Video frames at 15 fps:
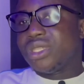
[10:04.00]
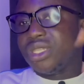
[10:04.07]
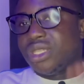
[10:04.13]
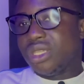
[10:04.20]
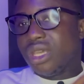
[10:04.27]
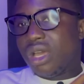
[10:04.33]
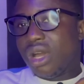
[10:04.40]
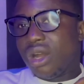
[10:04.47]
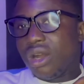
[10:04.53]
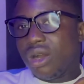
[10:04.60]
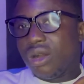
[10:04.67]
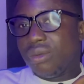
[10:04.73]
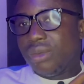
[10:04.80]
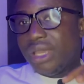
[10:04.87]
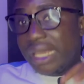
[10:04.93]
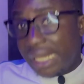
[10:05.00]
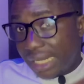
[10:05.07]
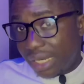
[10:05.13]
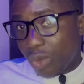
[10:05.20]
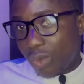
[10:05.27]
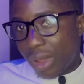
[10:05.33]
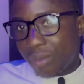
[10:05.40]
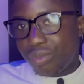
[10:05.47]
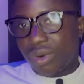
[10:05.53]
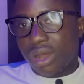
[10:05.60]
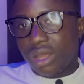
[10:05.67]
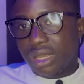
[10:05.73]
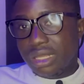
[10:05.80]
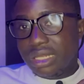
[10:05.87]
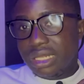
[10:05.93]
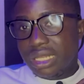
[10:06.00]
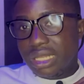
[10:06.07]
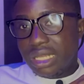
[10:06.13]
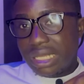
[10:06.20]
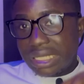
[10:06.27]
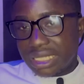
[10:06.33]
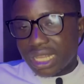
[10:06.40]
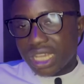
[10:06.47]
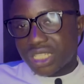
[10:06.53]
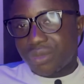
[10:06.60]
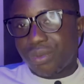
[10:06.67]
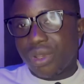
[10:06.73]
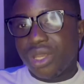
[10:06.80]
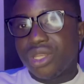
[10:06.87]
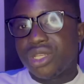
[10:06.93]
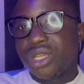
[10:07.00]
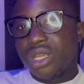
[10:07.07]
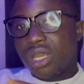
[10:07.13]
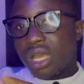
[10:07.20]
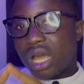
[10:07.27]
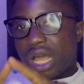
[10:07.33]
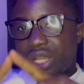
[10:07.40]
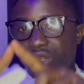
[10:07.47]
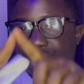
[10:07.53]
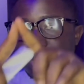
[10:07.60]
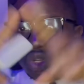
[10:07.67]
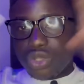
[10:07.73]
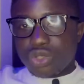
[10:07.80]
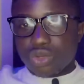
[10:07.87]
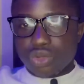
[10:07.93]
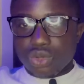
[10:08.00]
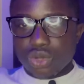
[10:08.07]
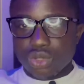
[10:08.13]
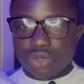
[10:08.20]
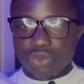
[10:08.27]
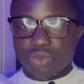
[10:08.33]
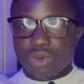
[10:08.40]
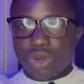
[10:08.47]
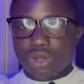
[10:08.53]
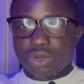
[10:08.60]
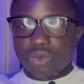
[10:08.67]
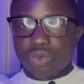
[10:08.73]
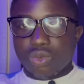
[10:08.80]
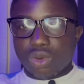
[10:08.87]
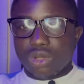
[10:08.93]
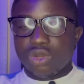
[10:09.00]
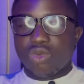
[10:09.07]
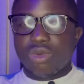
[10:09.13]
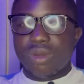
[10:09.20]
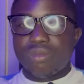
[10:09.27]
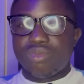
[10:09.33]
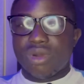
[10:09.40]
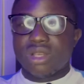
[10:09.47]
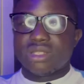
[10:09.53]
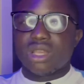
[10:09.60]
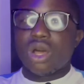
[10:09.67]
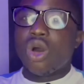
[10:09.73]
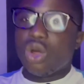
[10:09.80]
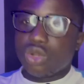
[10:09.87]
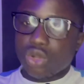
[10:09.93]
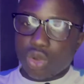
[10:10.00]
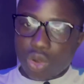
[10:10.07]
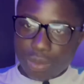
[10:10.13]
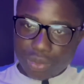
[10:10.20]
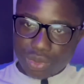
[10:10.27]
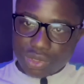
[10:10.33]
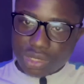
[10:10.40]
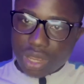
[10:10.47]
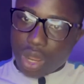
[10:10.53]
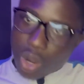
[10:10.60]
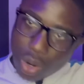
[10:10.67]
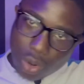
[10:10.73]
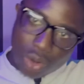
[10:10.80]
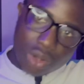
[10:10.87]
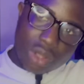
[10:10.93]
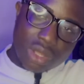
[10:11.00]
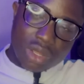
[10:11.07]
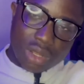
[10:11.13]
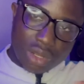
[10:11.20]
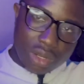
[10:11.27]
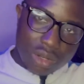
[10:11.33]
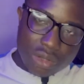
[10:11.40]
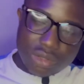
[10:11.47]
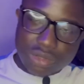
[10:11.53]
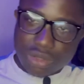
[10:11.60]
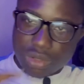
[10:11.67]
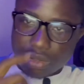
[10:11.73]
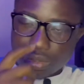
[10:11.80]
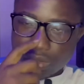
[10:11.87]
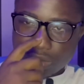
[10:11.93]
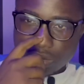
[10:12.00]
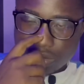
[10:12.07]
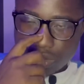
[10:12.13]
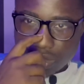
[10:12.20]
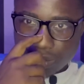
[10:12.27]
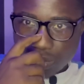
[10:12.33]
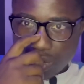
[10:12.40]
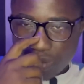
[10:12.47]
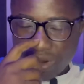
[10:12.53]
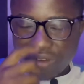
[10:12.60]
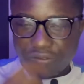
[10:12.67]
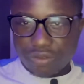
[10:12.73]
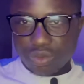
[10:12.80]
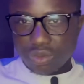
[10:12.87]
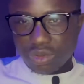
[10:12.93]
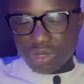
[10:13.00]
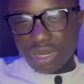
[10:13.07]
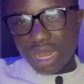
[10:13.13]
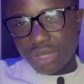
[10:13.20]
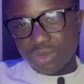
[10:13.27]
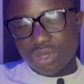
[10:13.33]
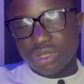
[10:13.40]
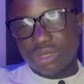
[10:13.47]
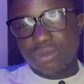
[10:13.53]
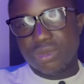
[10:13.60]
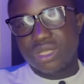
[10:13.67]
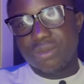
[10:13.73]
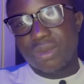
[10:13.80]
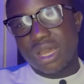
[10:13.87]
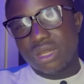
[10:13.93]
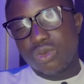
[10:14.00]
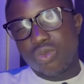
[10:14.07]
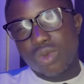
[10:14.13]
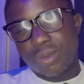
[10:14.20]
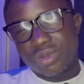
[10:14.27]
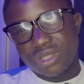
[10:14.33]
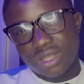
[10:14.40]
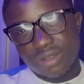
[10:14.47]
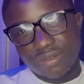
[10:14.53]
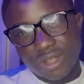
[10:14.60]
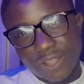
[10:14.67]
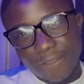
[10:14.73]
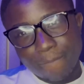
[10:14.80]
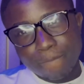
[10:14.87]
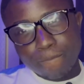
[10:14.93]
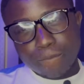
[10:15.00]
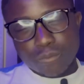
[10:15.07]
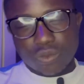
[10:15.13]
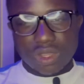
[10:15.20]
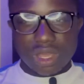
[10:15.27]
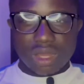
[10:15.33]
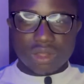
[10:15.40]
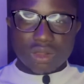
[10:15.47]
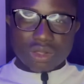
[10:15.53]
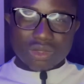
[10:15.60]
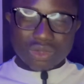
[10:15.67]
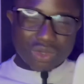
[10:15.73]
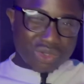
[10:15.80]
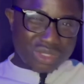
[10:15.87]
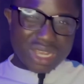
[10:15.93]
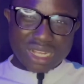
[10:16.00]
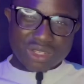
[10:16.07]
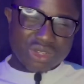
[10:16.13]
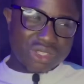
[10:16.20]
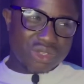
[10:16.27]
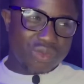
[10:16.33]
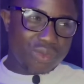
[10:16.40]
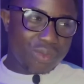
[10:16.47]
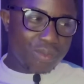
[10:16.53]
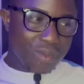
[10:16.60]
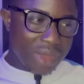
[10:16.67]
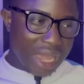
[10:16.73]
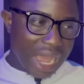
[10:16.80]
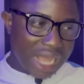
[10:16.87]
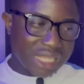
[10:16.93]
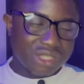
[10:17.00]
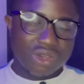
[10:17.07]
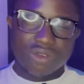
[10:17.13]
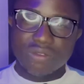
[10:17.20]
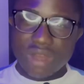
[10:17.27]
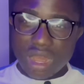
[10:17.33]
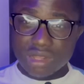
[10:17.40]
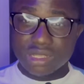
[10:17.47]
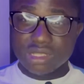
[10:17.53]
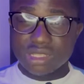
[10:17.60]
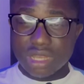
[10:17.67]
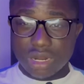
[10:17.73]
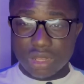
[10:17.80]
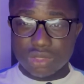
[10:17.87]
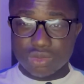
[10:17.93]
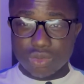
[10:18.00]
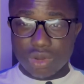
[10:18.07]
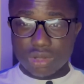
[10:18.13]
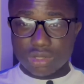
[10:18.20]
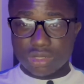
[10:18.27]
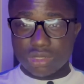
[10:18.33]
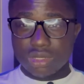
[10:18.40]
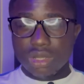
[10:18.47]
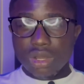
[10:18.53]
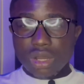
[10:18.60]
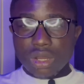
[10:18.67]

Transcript: in the in the index page and show it to you on the web browser on your computer or on the mobile phone. That's what is meant by the web server. Yeah. So those are just the main idea of how the internet works.